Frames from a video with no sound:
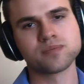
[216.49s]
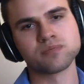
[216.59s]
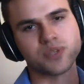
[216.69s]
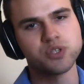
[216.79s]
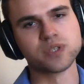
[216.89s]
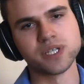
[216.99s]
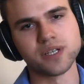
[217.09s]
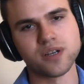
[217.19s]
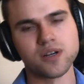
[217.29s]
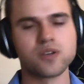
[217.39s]
platoon
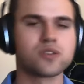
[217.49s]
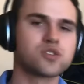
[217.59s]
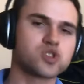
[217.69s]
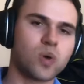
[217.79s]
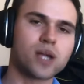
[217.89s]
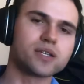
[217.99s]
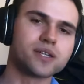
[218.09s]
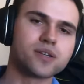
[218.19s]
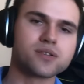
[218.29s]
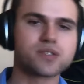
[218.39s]
leader, squad
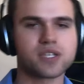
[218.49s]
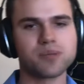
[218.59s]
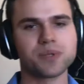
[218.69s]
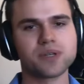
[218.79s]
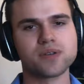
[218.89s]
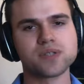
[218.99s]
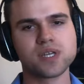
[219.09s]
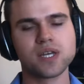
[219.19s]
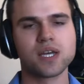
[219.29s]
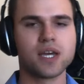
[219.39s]
leaders, team leaders,
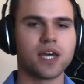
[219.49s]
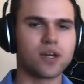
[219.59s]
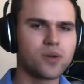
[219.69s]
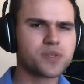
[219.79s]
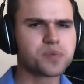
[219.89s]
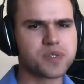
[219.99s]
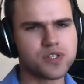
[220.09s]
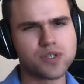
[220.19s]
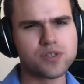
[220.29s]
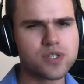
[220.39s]
and all these
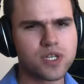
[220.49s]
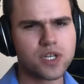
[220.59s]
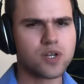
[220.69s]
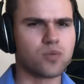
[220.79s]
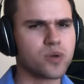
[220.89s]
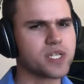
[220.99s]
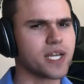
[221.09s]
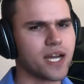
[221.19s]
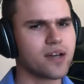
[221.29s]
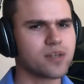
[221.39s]
positions
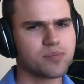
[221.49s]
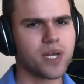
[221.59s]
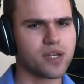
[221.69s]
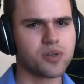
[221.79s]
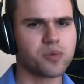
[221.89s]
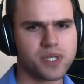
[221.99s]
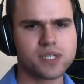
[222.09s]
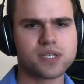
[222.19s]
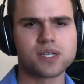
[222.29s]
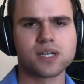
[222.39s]
rotate out about every
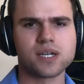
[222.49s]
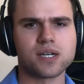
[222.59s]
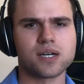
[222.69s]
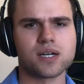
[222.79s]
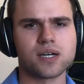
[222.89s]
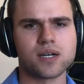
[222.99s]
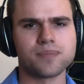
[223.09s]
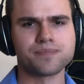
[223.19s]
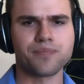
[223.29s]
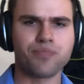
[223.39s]
week. For